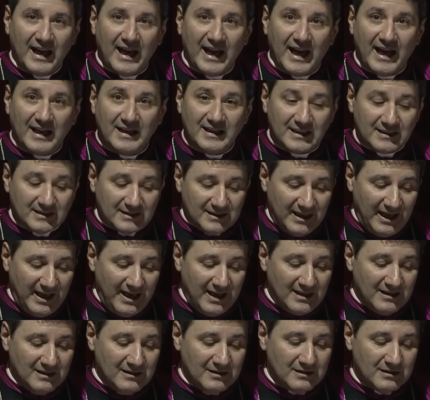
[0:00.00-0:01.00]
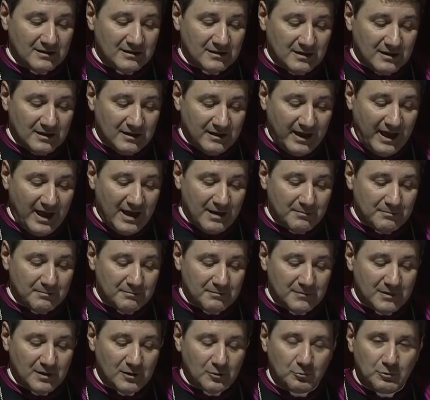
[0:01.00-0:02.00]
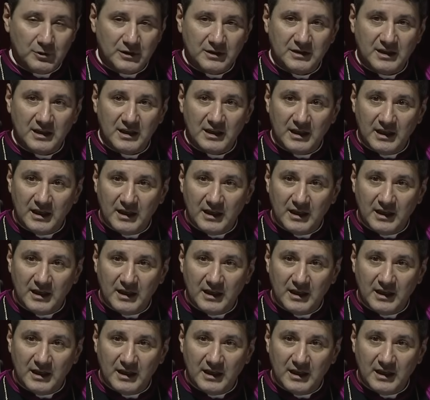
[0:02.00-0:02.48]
and attend to them with the